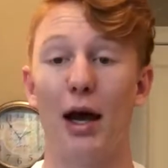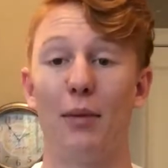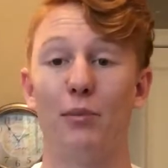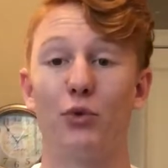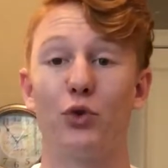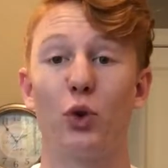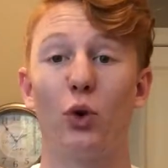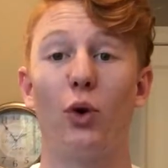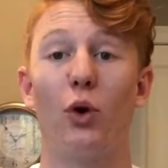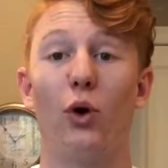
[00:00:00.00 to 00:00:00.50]

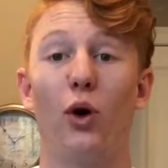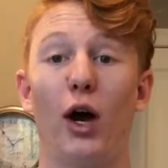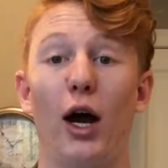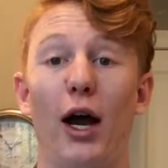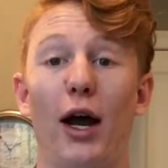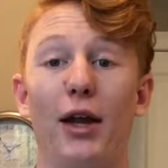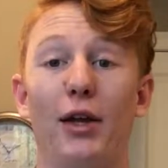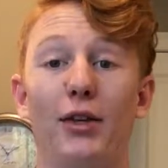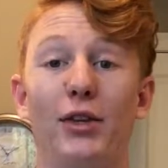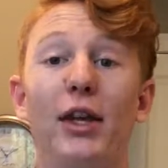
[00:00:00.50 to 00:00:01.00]
So
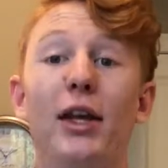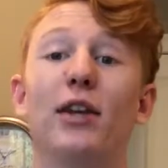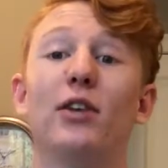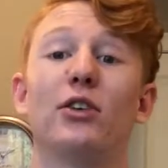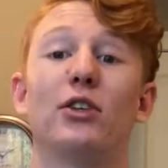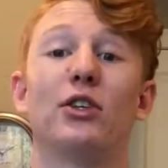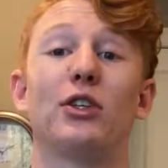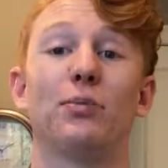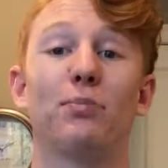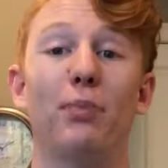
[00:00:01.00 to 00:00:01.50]
I
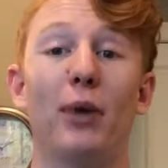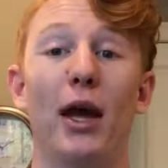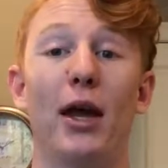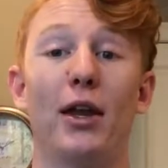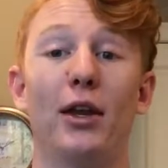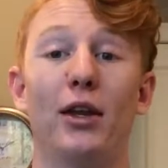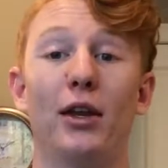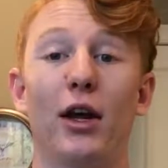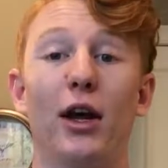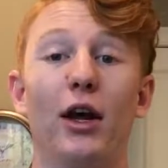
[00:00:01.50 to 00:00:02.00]
didn't
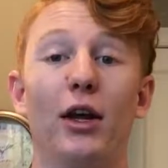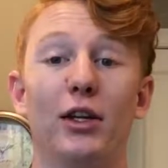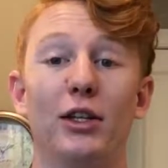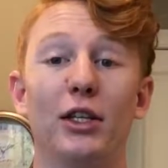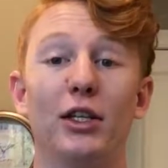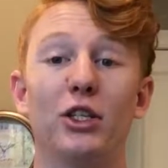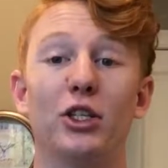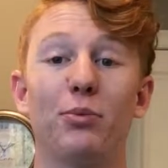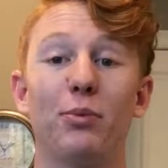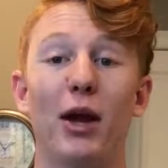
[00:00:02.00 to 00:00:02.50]

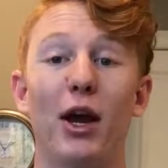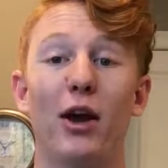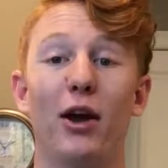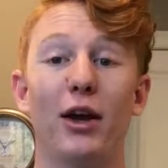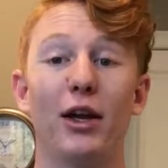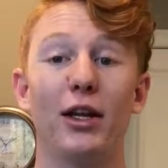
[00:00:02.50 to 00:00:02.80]
spare